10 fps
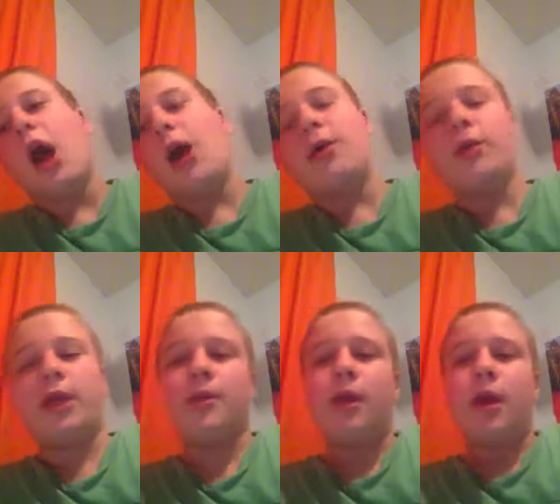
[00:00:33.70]

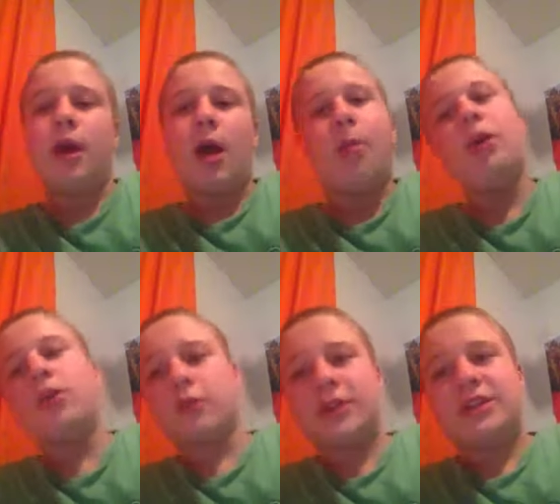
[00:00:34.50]
I'm not
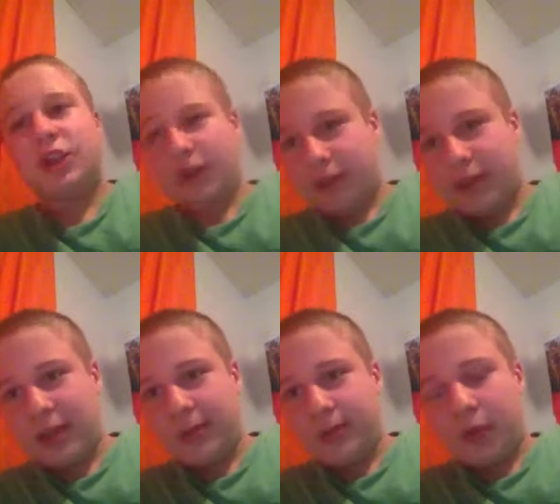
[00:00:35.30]
gonna restart
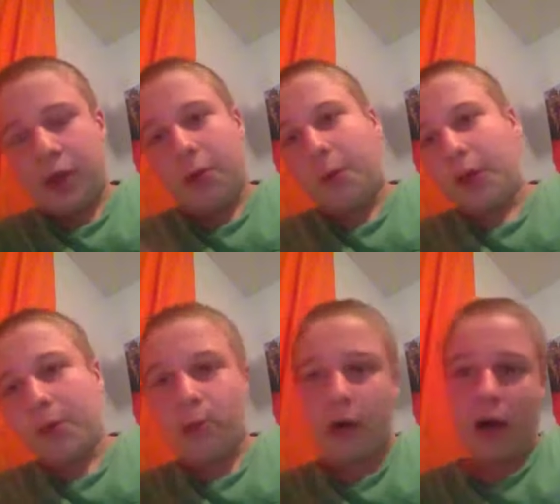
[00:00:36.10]
everything. I'm gonna pick
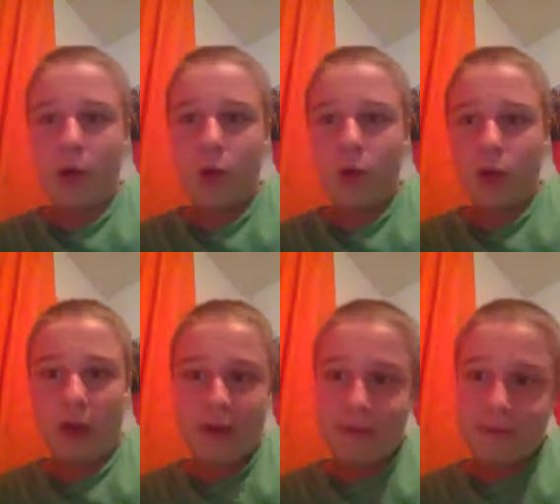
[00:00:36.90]
up where I
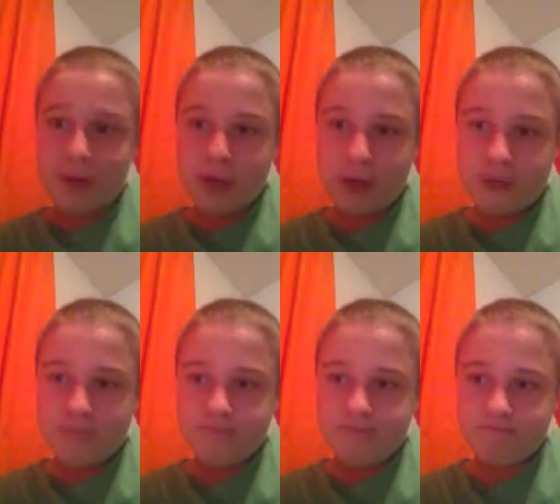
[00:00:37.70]
left.
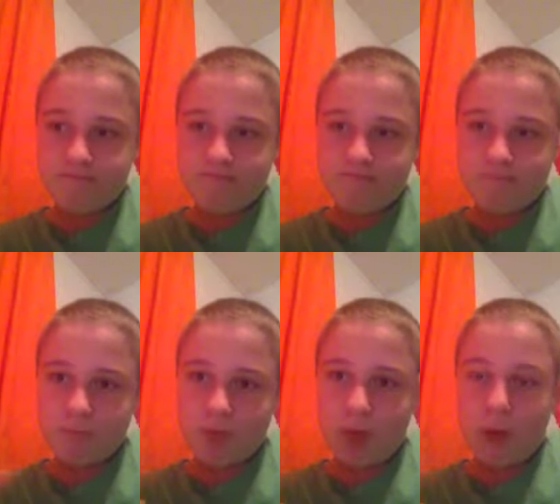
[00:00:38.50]

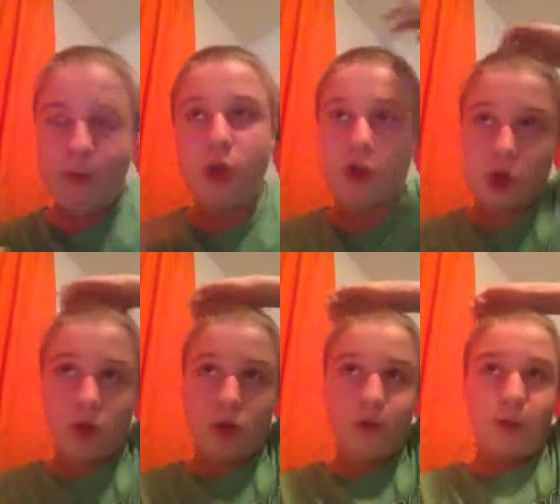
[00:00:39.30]
So if
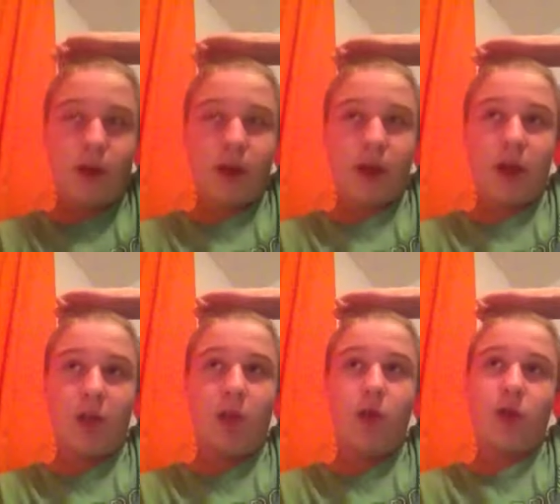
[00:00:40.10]

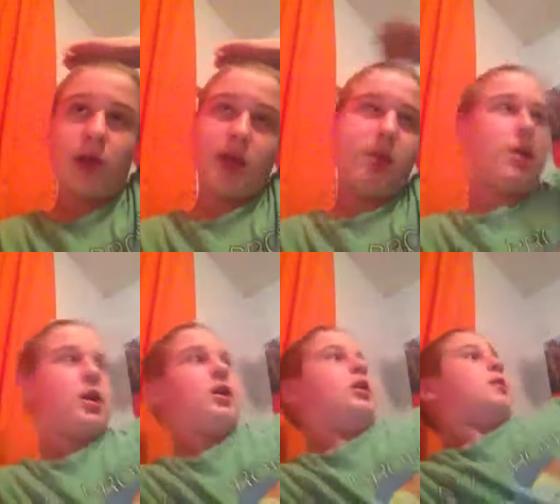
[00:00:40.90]
I'll upload a
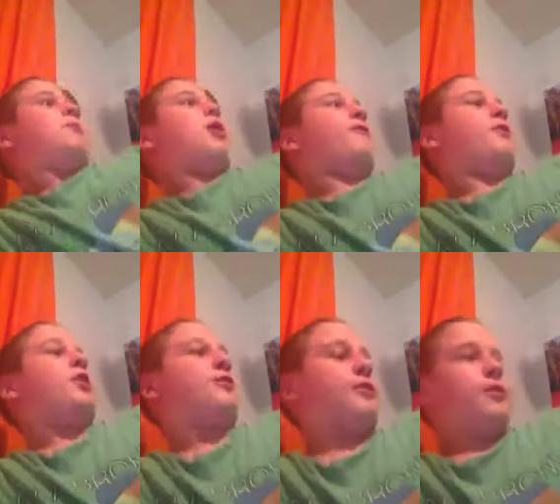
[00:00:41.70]
Mafia of a